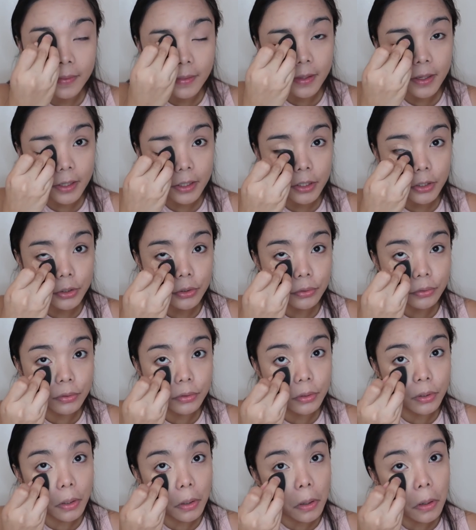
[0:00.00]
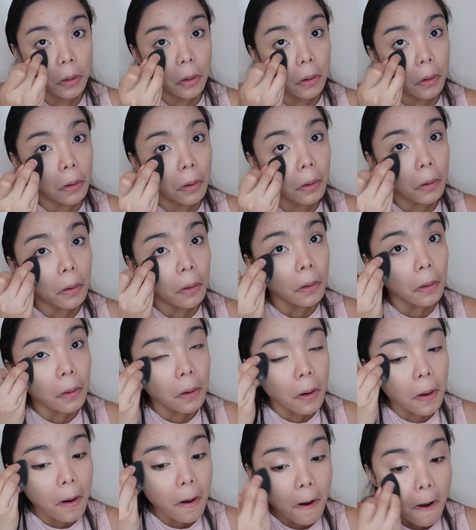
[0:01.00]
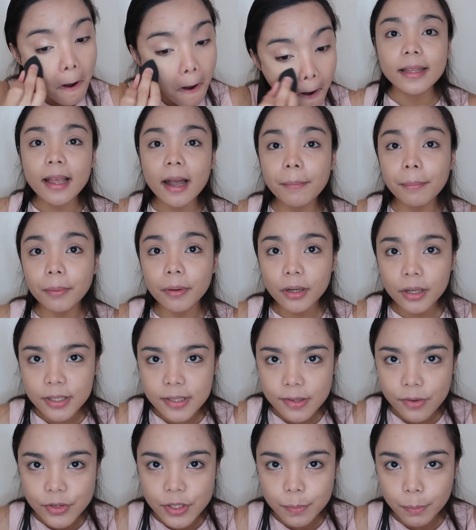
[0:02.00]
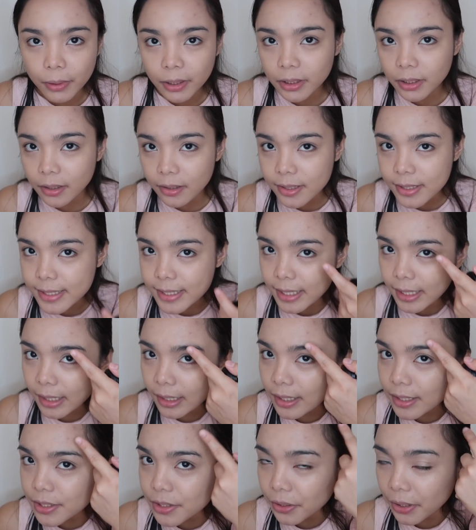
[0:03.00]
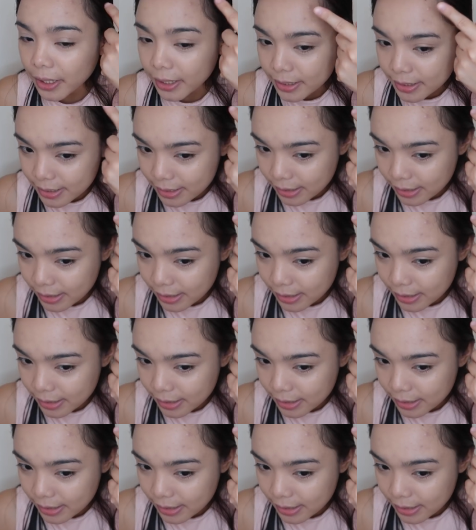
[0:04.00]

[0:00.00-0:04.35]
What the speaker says: There you go. Tapos, to spot conceal, as you can